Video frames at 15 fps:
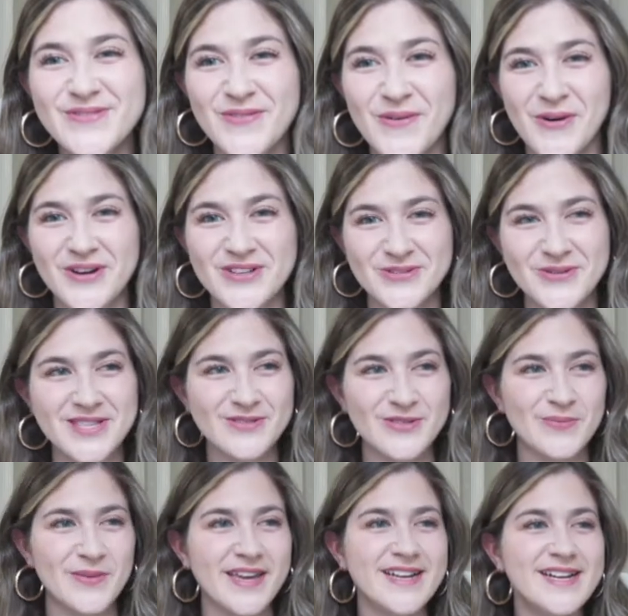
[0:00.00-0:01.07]
for doing this
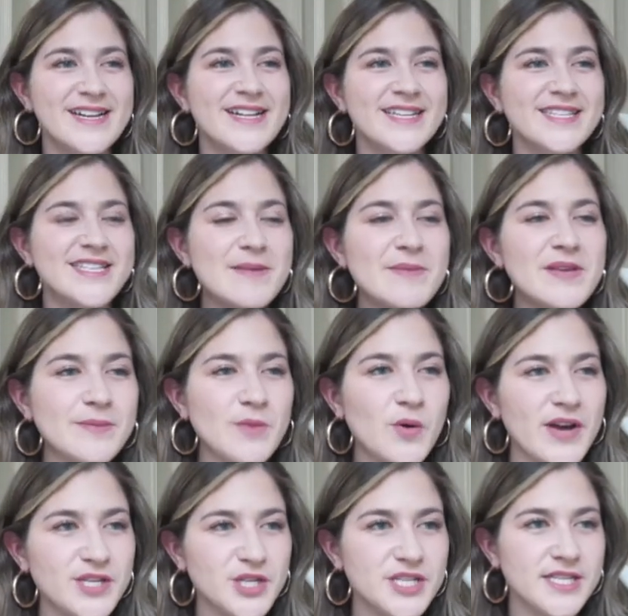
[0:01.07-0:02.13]
with me. Send me some
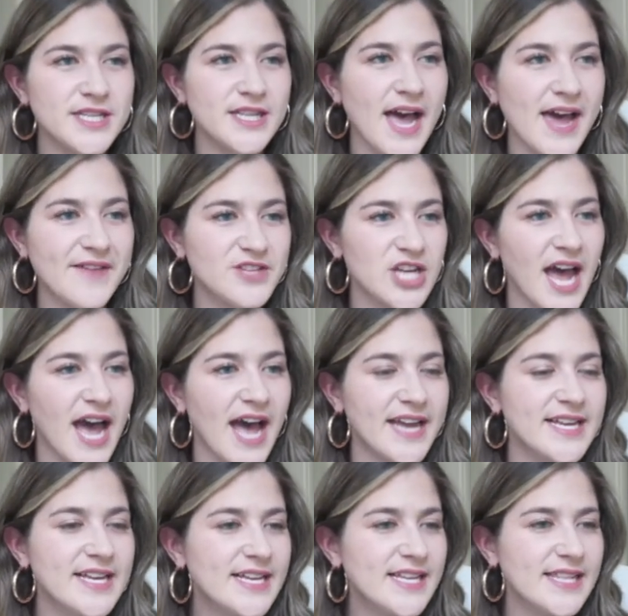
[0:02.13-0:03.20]
questions in the live chat.